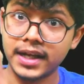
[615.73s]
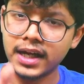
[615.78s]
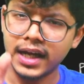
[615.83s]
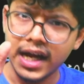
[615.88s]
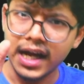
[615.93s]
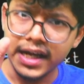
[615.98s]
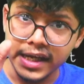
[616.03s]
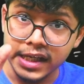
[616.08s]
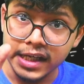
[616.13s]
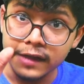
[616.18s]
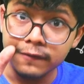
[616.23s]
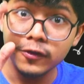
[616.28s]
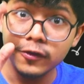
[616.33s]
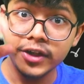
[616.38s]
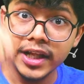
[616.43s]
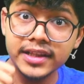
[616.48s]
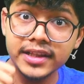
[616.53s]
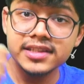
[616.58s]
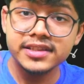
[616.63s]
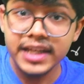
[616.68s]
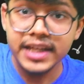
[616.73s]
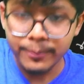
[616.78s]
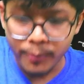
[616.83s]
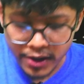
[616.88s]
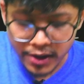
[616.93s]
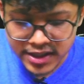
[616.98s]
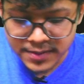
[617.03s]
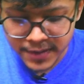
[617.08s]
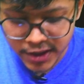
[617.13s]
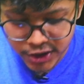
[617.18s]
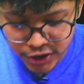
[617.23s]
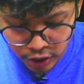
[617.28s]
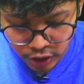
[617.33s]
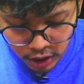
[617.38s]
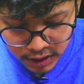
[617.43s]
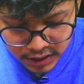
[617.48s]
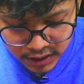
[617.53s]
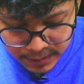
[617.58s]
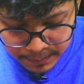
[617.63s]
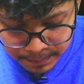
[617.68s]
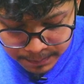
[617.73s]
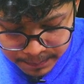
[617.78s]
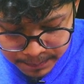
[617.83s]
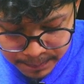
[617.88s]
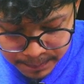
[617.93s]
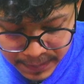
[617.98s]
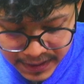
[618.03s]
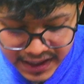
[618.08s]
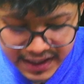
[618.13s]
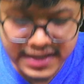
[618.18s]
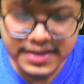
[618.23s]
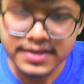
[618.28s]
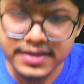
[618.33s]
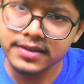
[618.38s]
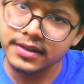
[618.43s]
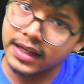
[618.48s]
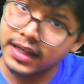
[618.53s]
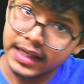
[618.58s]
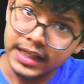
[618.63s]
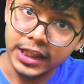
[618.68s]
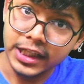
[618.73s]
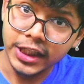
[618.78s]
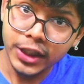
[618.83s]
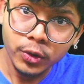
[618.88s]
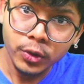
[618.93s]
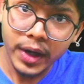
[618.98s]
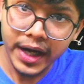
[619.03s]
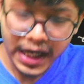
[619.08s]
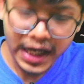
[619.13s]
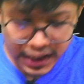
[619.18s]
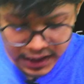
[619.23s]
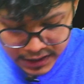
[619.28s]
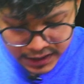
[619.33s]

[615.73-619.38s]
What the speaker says: Again, if you take these three pointers, make sure P is new head,